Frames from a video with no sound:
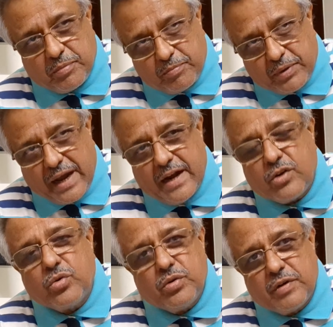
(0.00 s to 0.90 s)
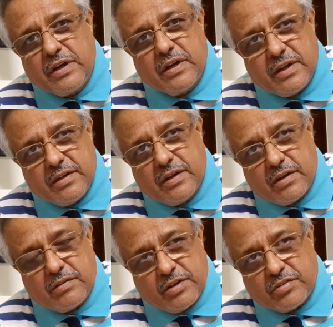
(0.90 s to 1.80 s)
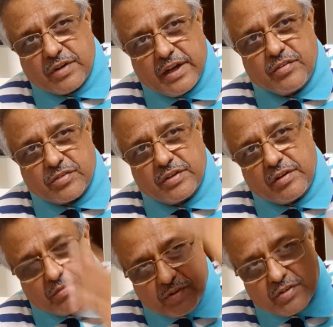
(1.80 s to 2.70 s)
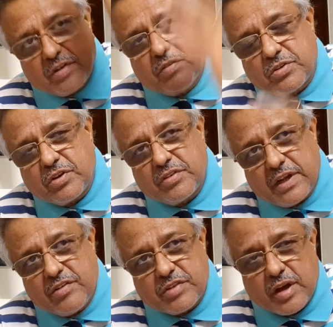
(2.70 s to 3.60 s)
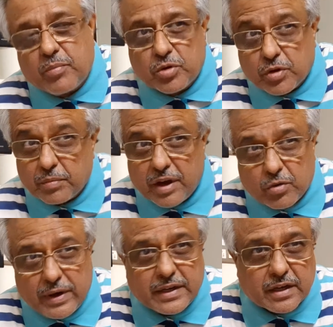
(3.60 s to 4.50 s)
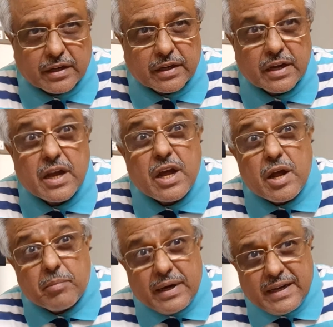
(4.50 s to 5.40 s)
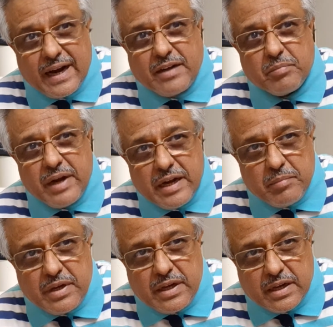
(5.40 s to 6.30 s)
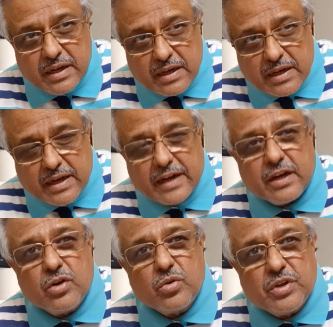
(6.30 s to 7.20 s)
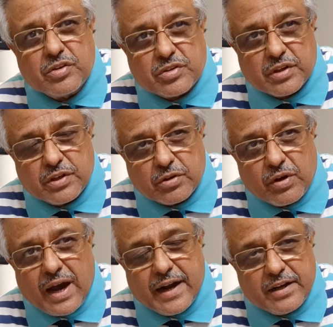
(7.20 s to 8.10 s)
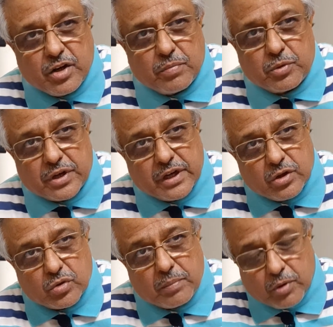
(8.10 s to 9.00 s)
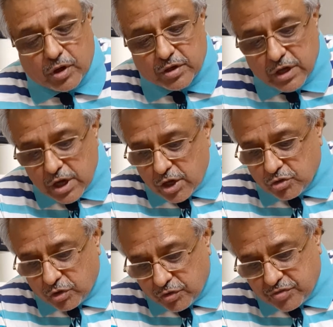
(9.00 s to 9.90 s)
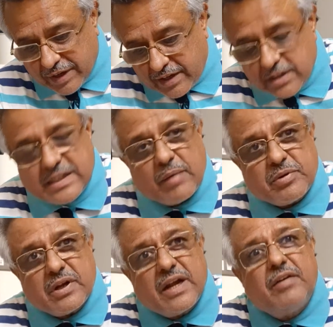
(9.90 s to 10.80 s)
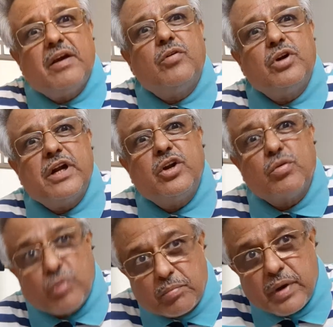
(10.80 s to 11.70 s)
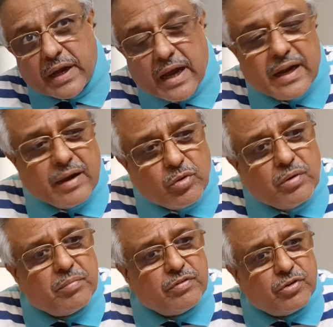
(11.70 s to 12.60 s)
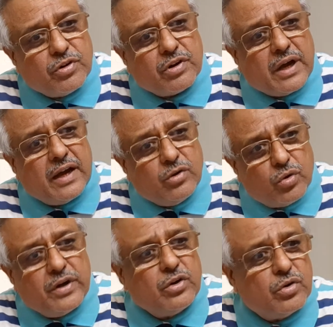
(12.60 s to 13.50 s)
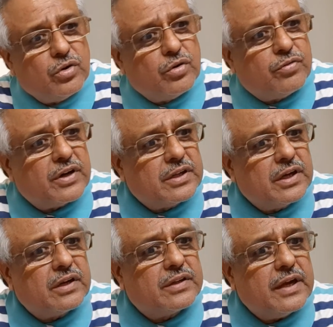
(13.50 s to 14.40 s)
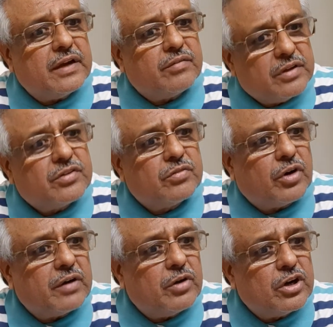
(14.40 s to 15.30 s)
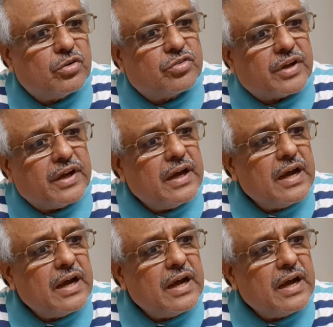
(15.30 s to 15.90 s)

prior to even this rains. The visit which was there in Singapore was quite earlier, but that made me get into this idea of putting into a plot. So second chapter I devoted to Mumbai, and I would, before I go into further thing, this is what I wanted to say.